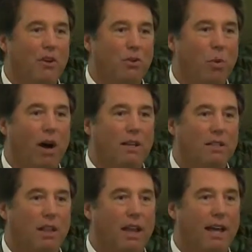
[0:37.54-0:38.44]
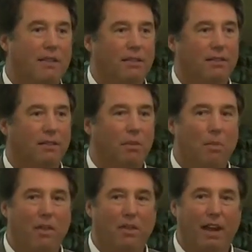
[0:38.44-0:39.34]
there twice in the last
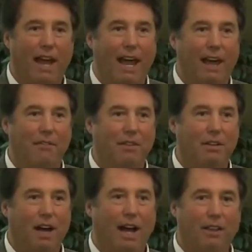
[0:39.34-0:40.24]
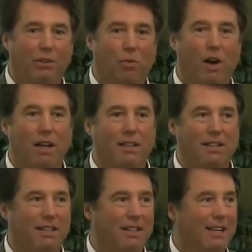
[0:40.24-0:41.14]
month and a half, and Thailand
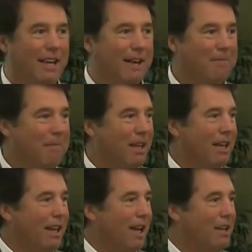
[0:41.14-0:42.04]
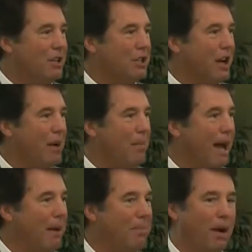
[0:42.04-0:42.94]
once, and just got
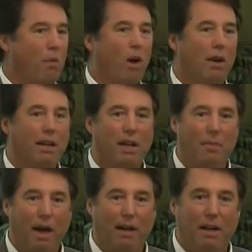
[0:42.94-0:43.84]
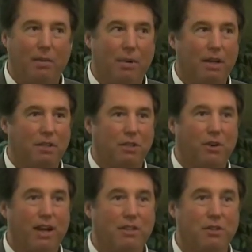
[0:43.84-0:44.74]
back. But I wanted to come out here because
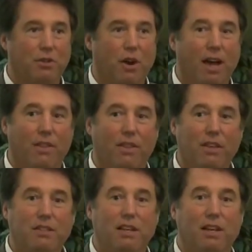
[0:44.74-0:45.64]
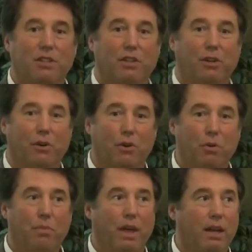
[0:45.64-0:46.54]
Grayson's right. This is a
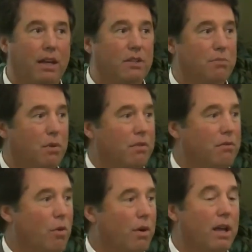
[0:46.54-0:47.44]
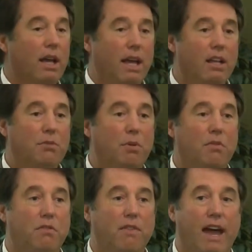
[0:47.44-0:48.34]
group that is moving forward. It's
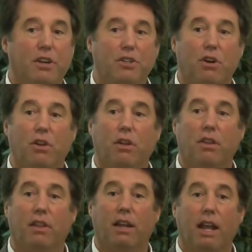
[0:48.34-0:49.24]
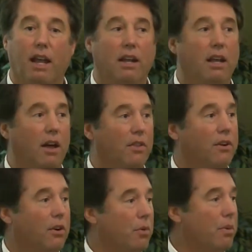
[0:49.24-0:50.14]
moving faster than any other
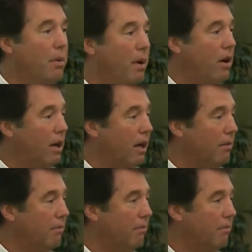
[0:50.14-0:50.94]
group in America.